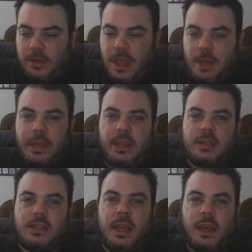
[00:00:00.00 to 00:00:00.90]
That being
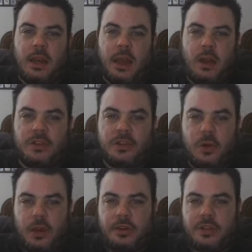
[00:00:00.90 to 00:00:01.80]
said, I
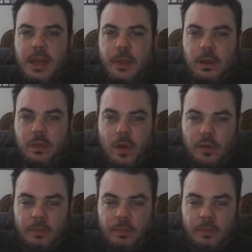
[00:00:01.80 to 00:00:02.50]
also understand that a lot of